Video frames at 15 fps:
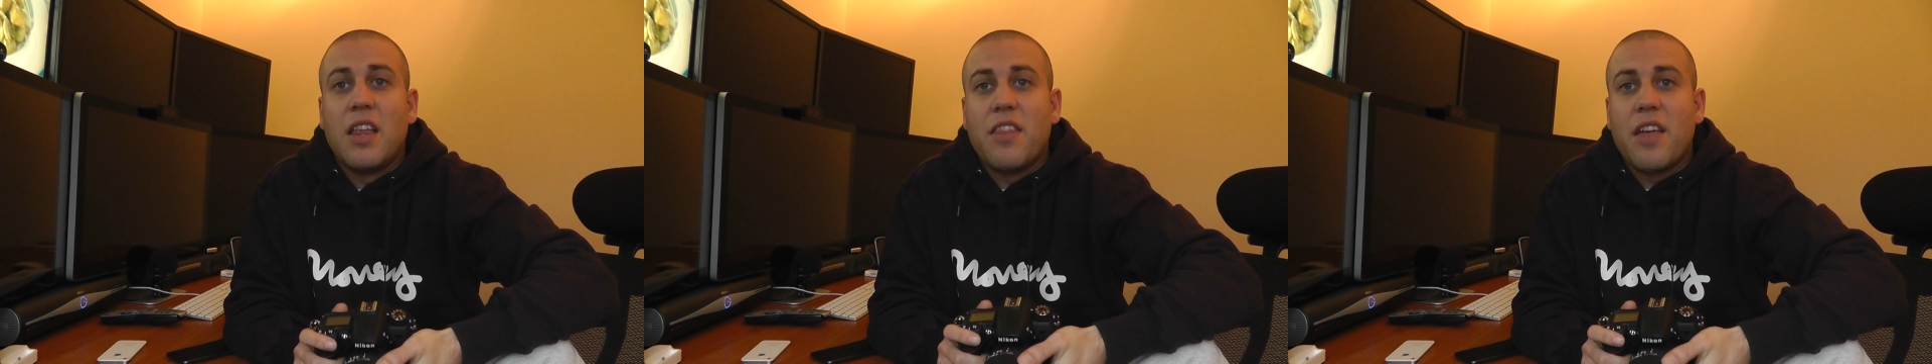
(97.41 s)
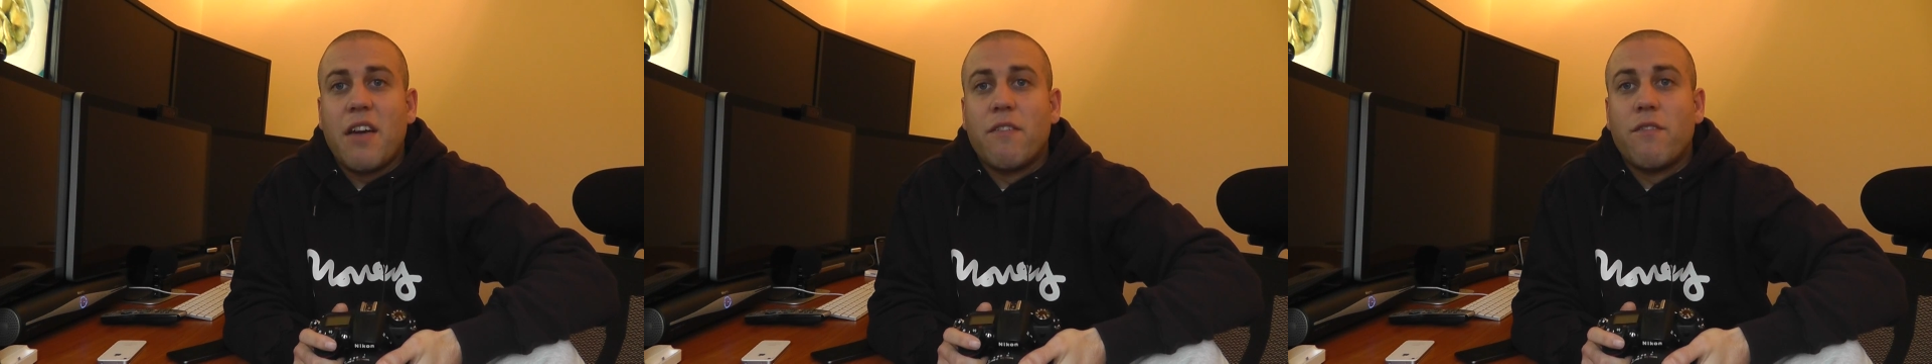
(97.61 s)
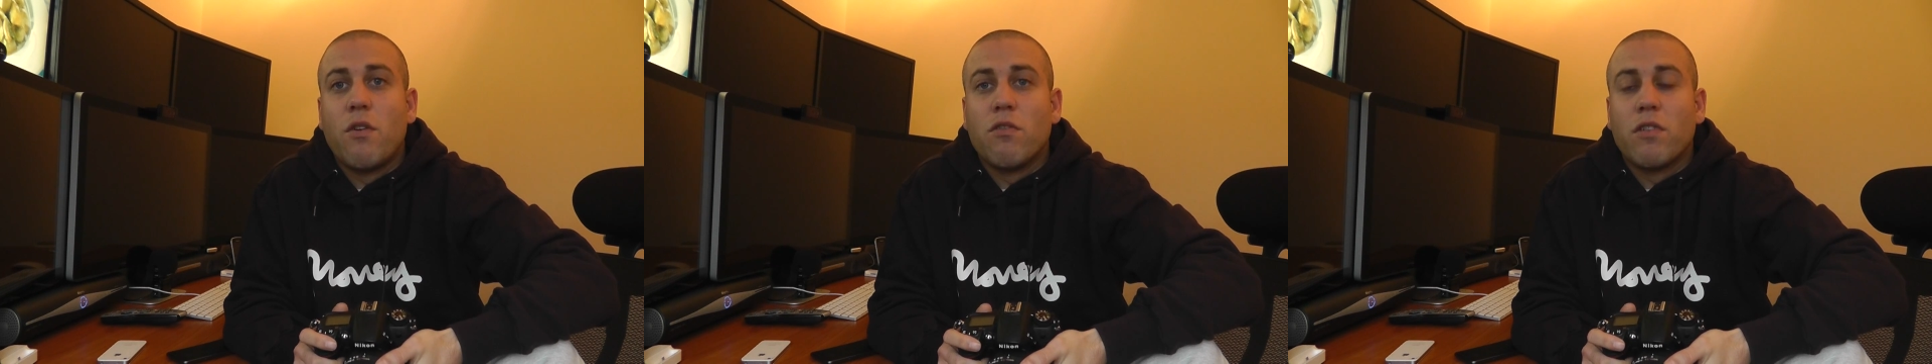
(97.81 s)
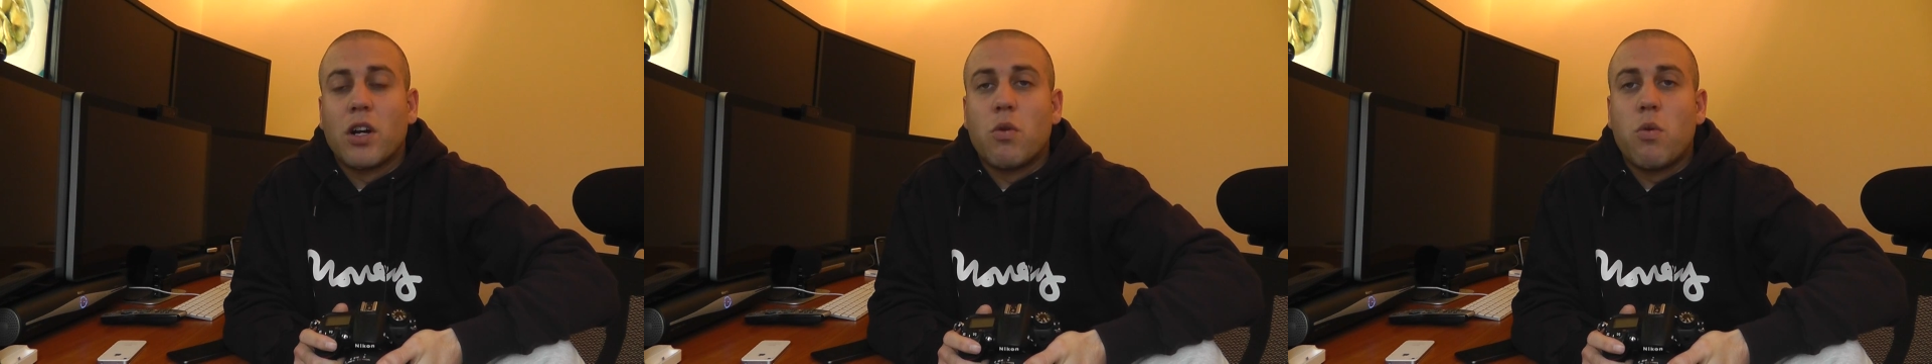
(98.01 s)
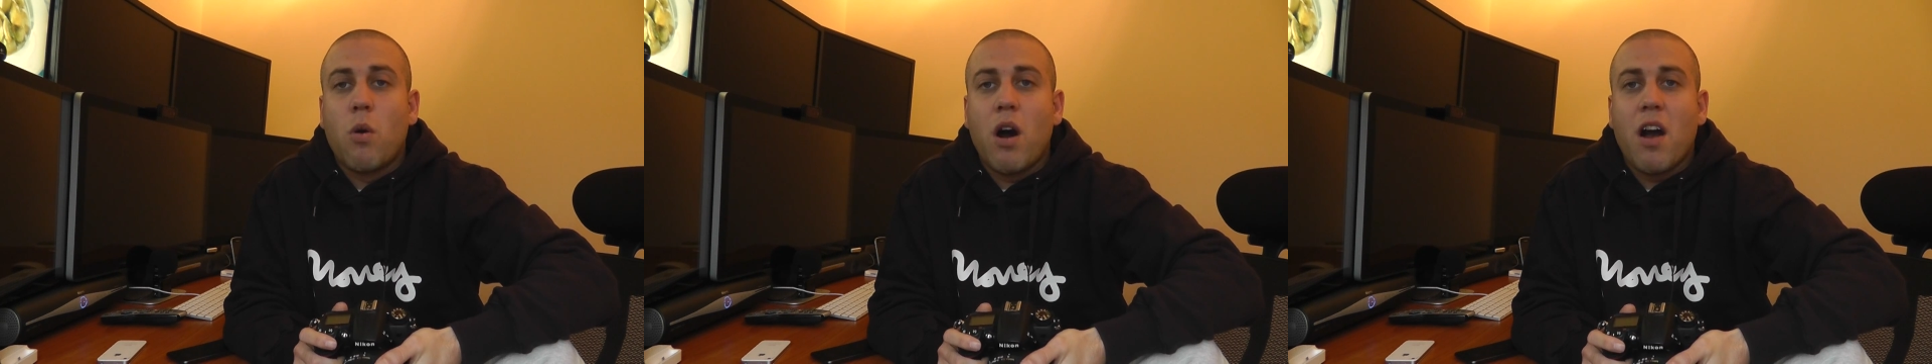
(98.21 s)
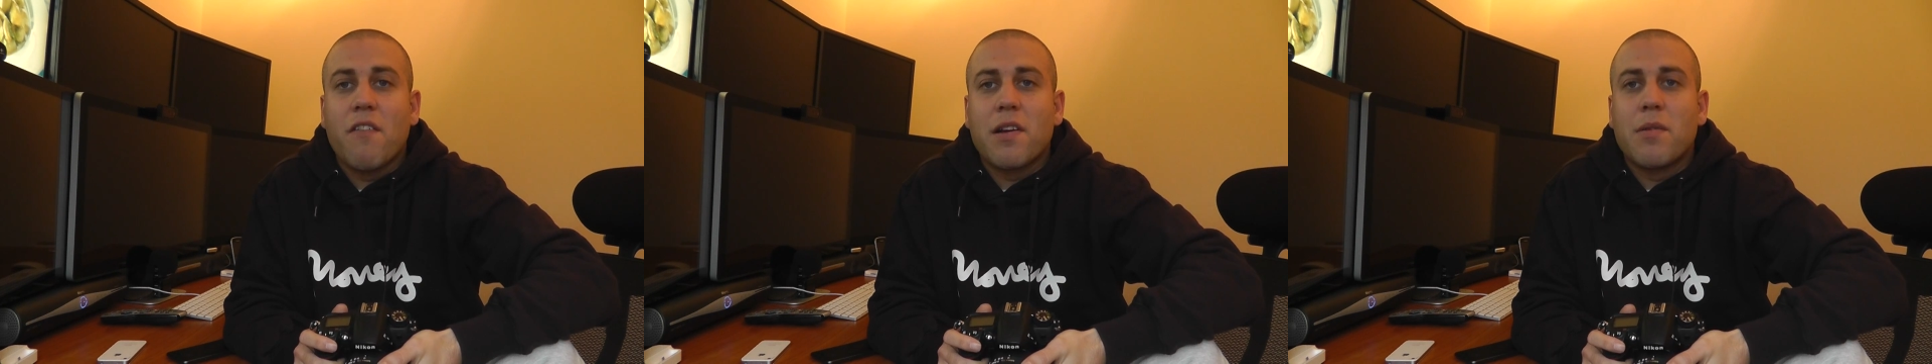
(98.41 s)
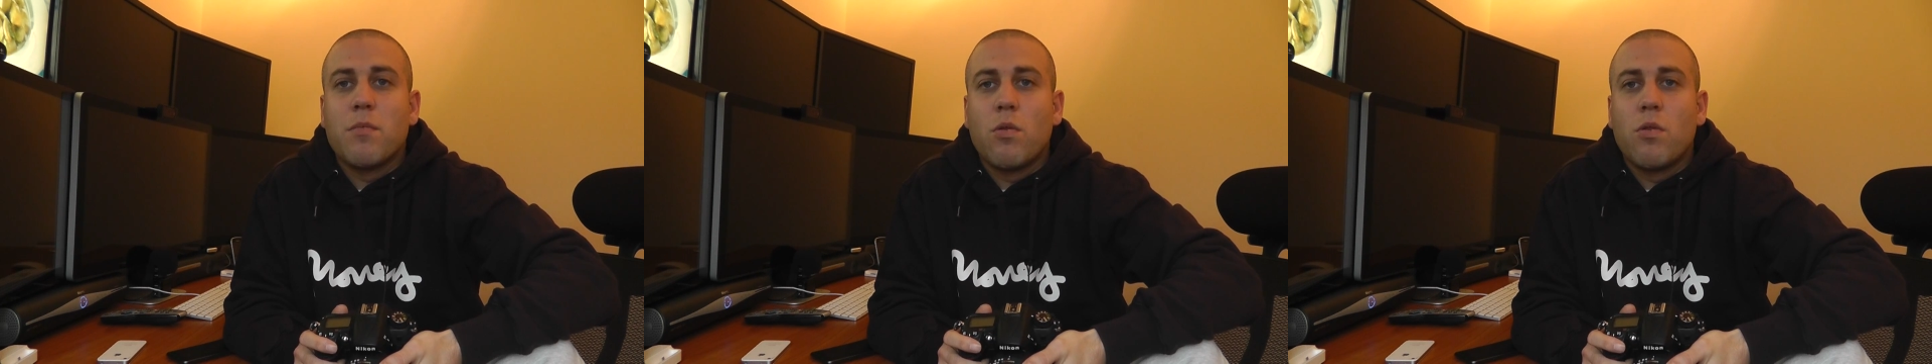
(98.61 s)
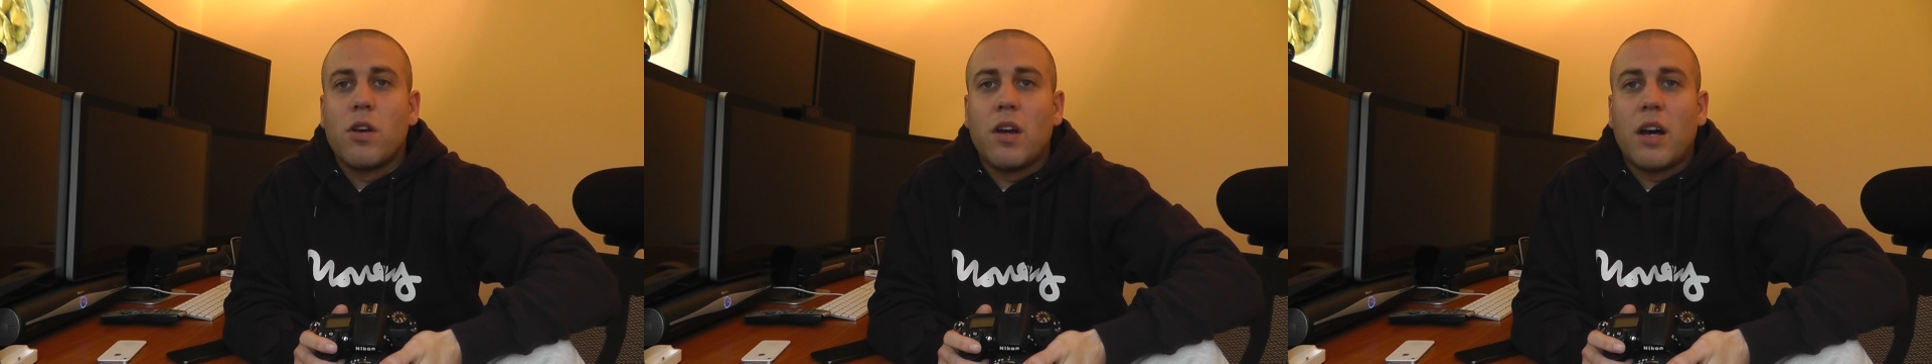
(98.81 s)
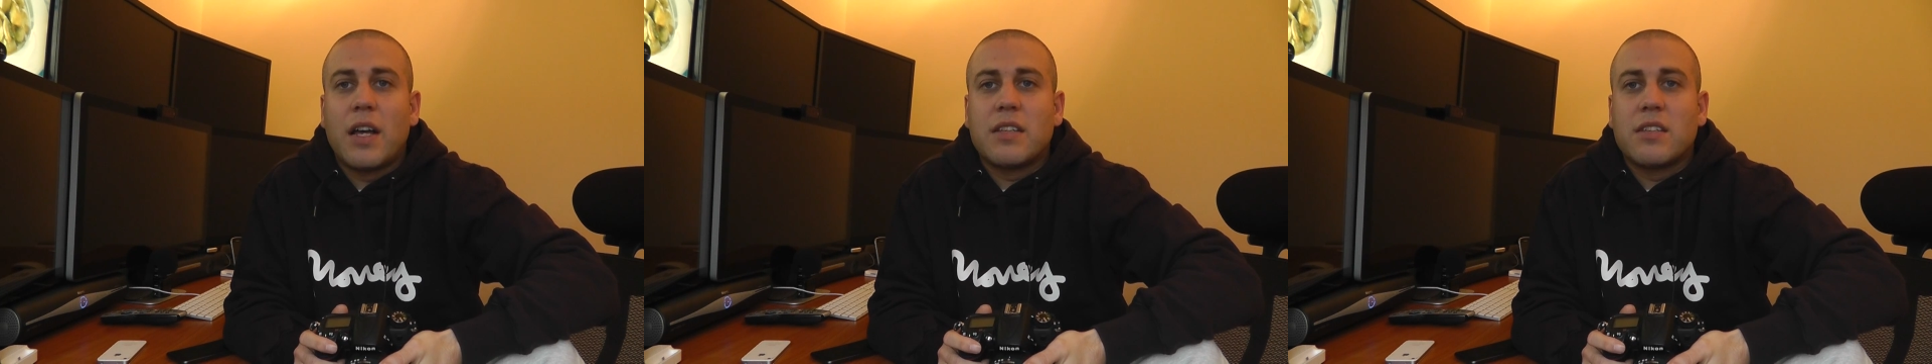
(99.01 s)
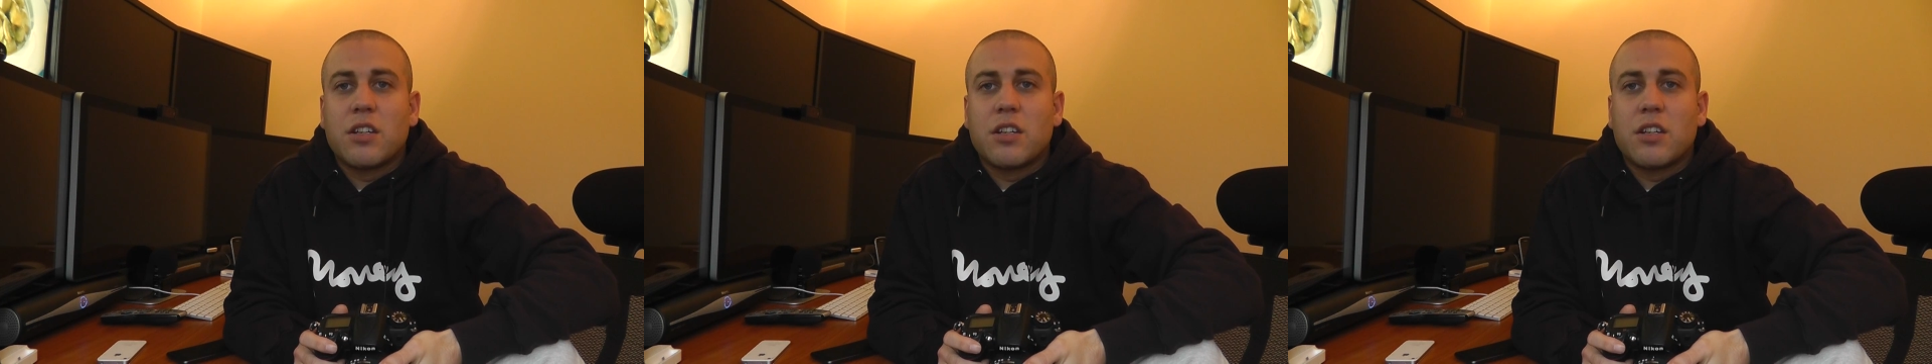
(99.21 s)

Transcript: therefore requiring more light